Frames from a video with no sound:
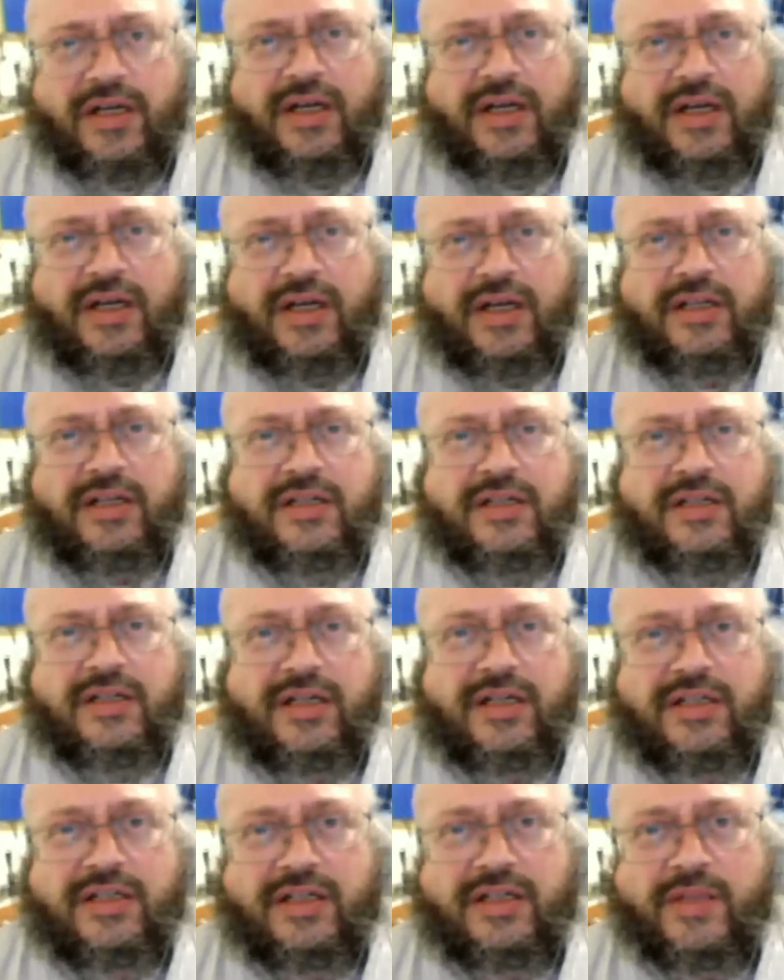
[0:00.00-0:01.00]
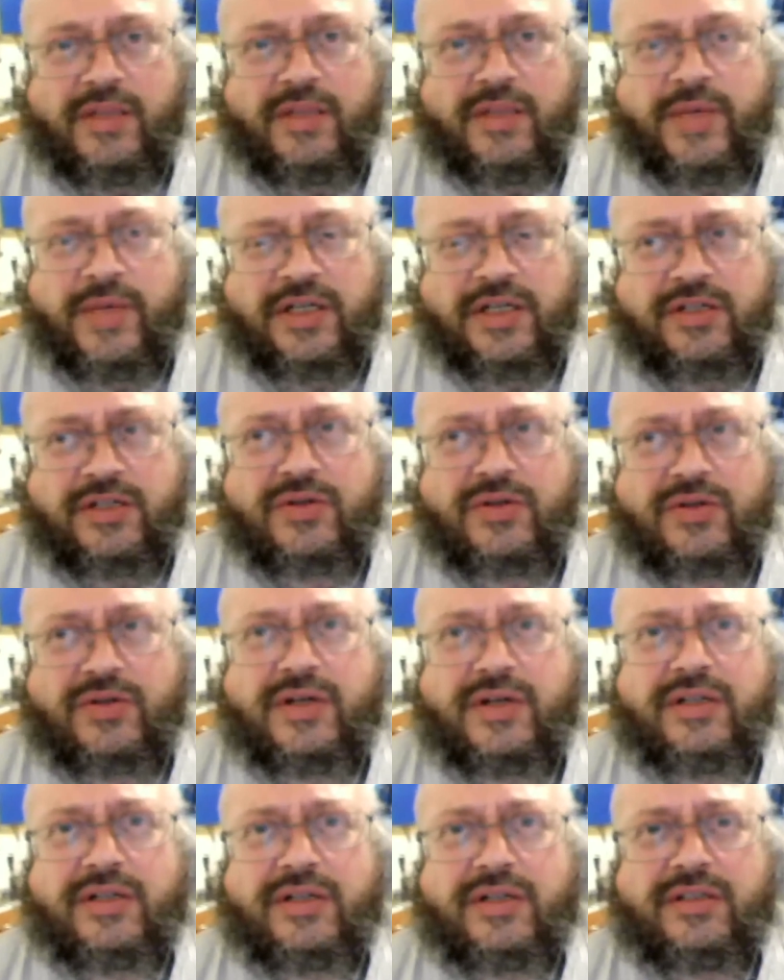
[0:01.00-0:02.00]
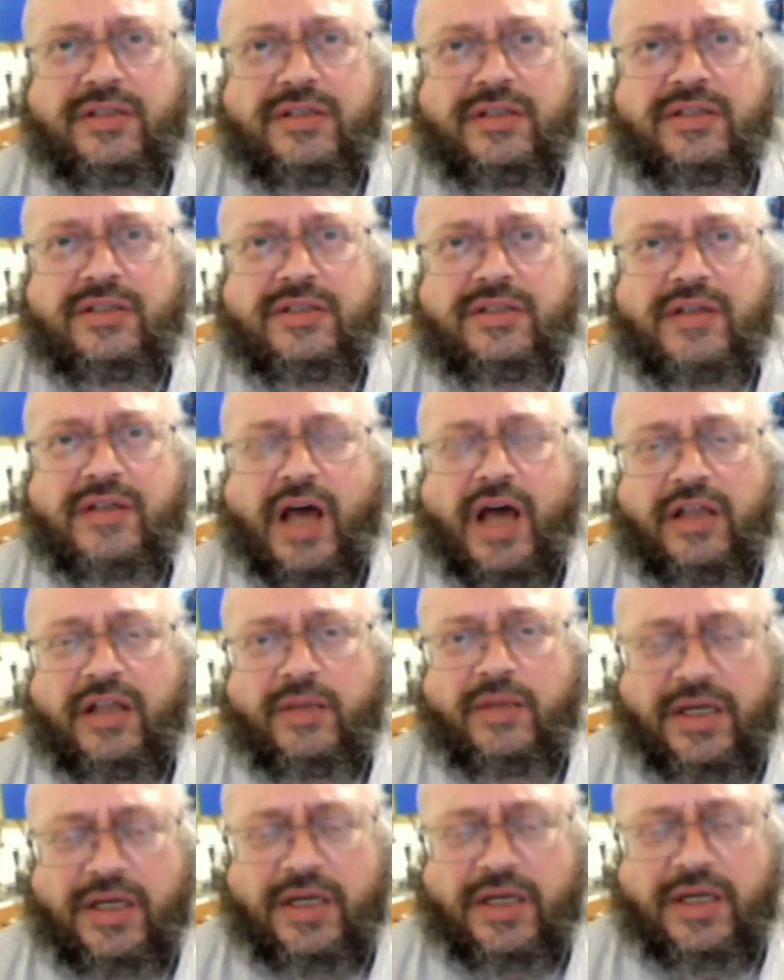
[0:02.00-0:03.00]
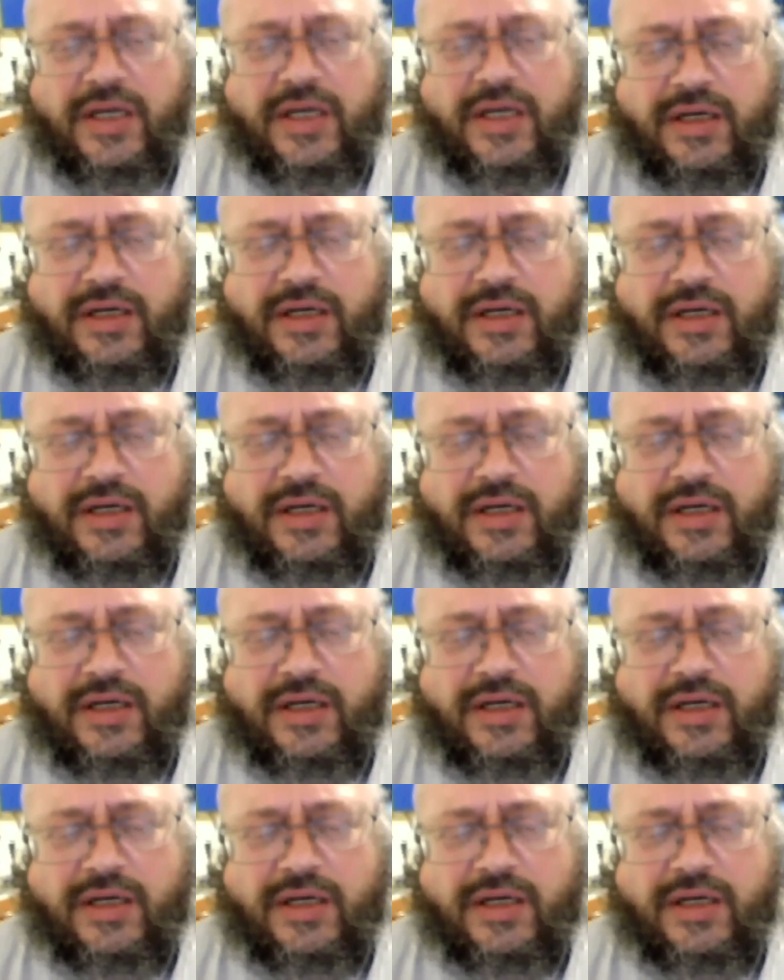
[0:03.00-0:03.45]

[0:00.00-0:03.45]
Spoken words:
in the ministries, on the media.